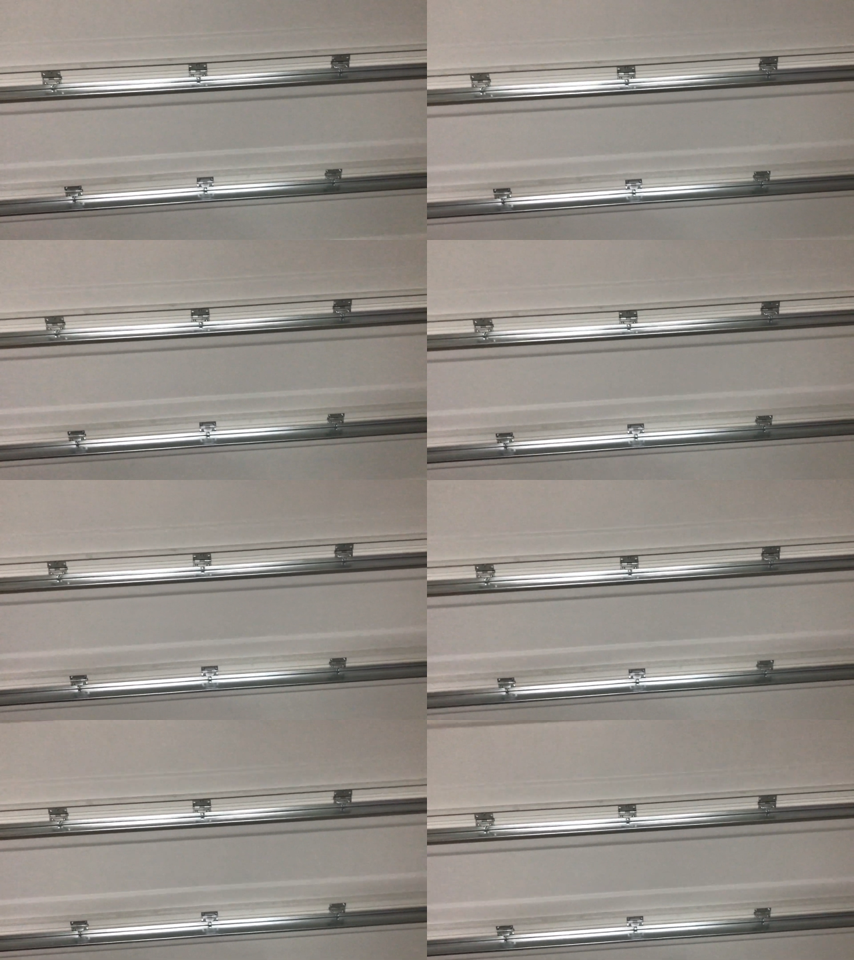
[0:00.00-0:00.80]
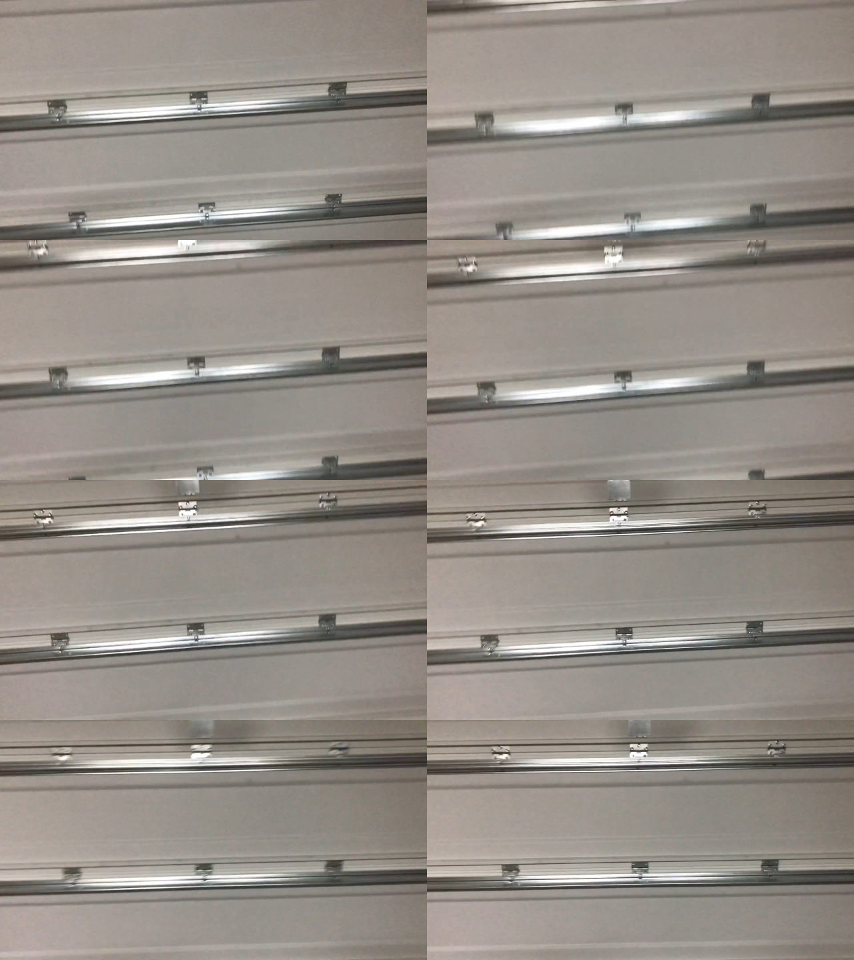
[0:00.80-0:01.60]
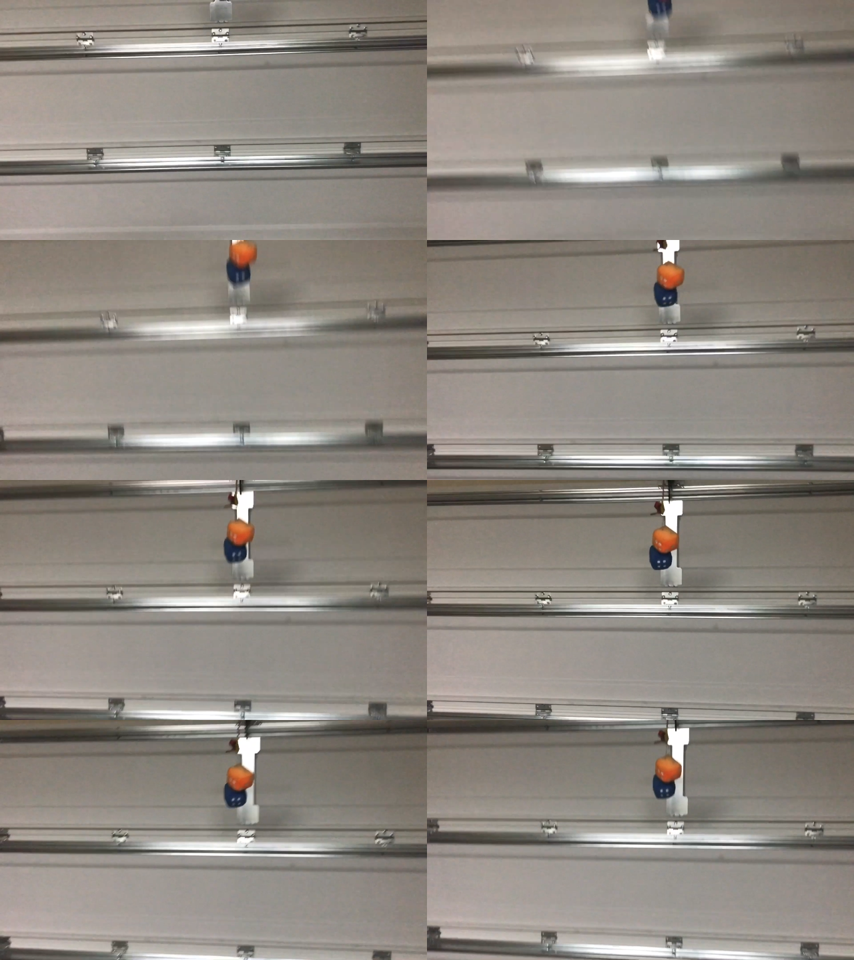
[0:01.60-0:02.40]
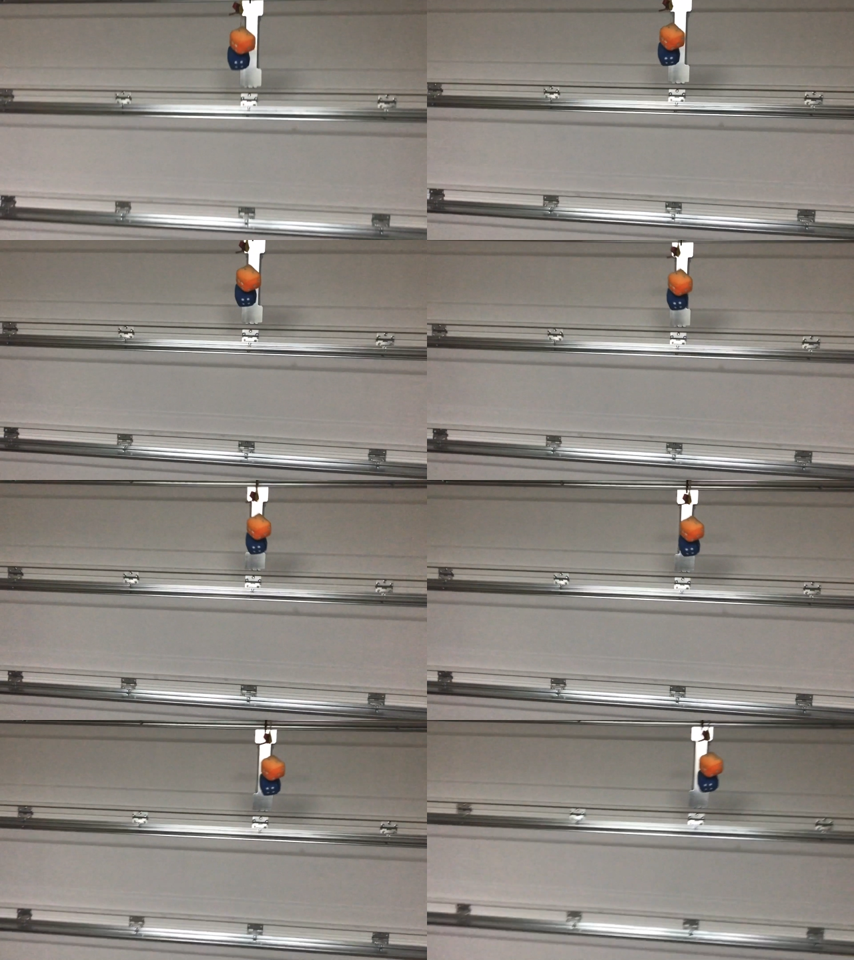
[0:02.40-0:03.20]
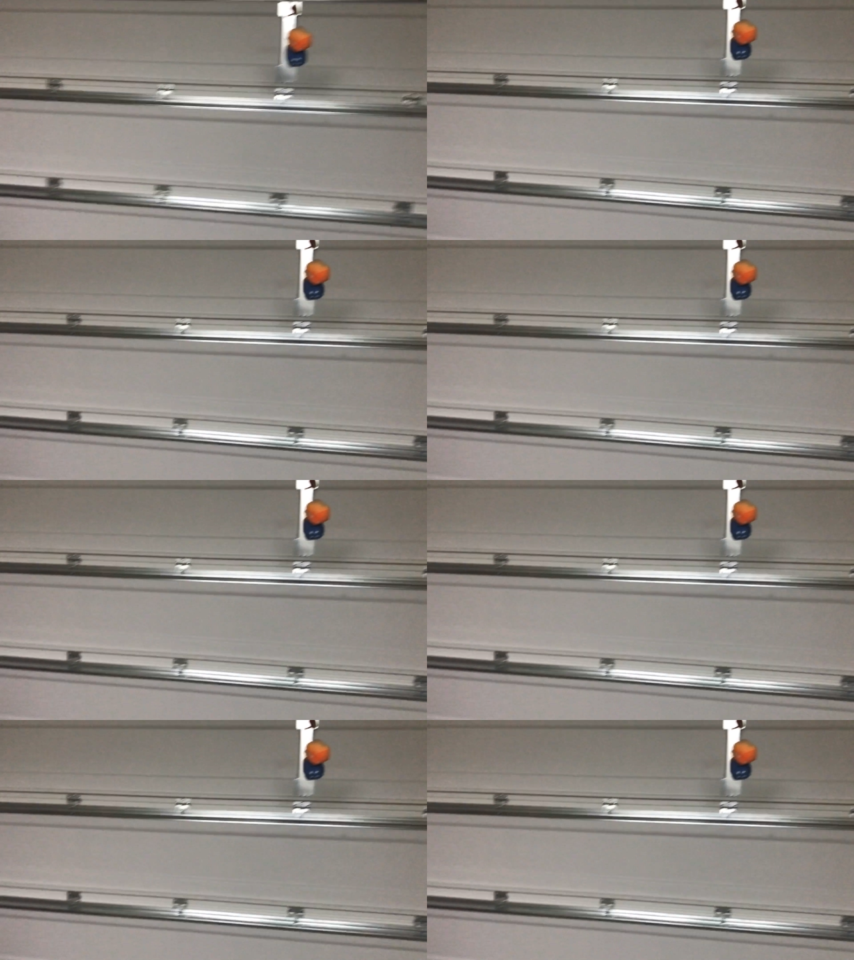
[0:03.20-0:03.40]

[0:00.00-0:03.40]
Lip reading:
[unreadable: no face in view]